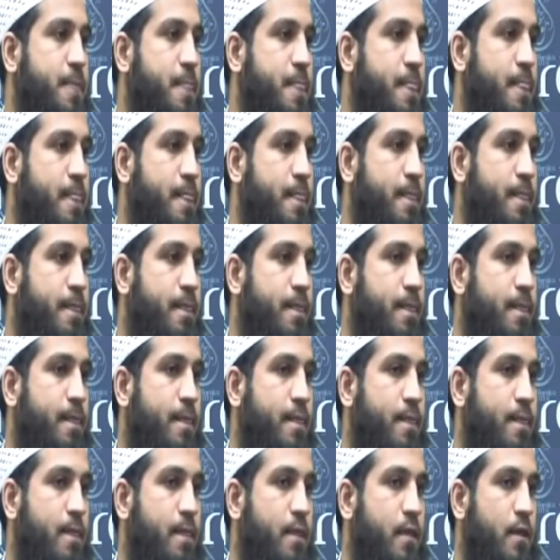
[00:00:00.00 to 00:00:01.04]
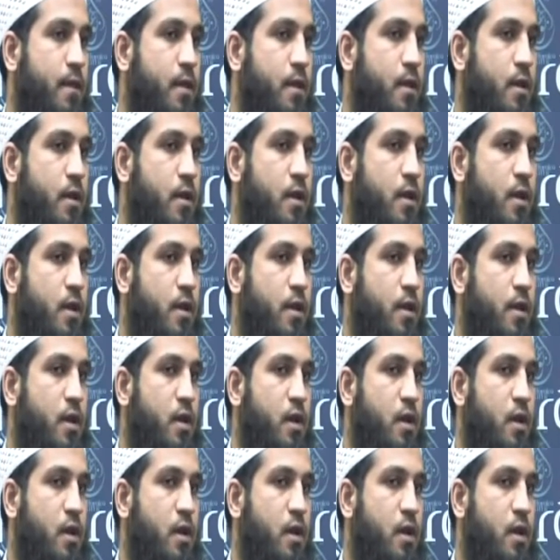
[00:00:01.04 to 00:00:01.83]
(silence)